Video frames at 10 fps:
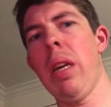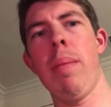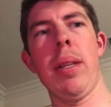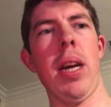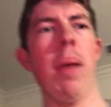me
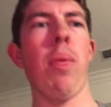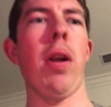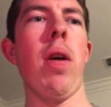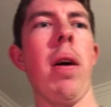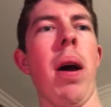get my
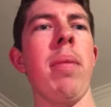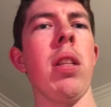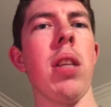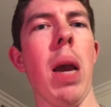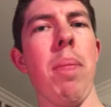typewriter out. I'm
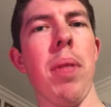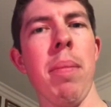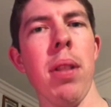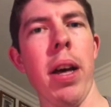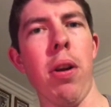gonna type
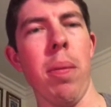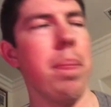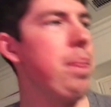them a letter.